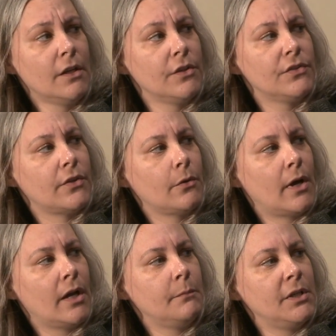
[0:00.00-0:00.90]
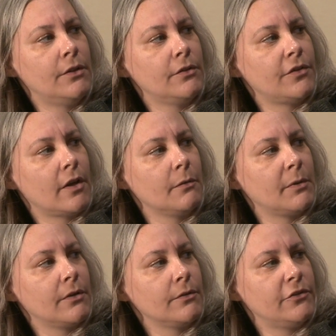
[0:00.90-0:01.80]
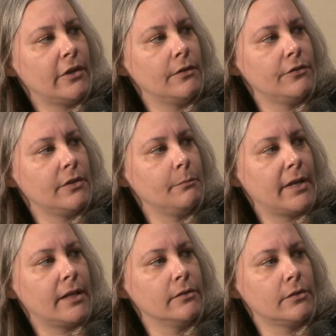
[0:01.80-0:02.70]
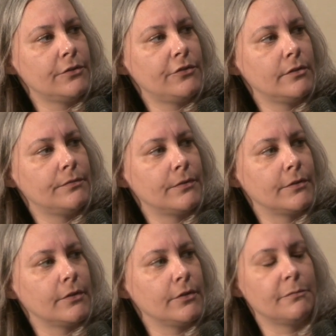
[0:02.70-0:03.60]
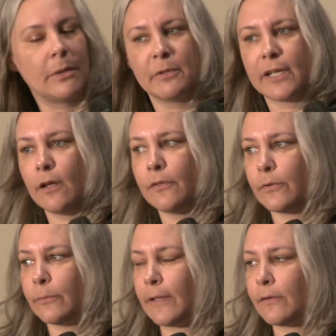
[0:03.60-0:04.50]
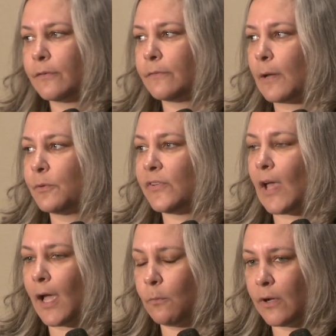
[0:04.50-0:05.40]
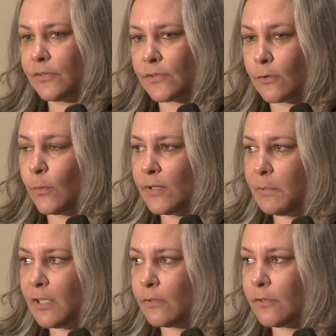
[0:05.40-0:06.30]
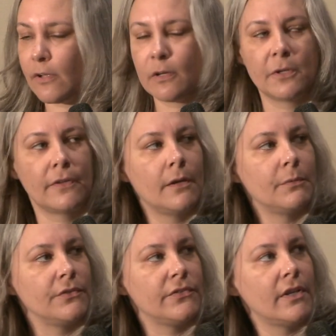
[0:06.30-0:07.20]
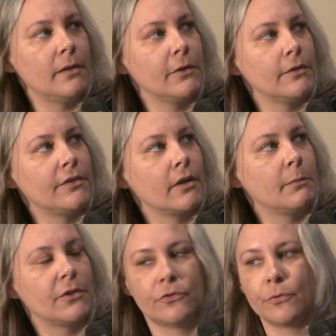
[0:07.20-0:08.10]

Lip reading: So I'm here to talk about challenging bad literature for the good of public health, or rather, I was going to be here to talk about that, but instead I'm going to talk about Truth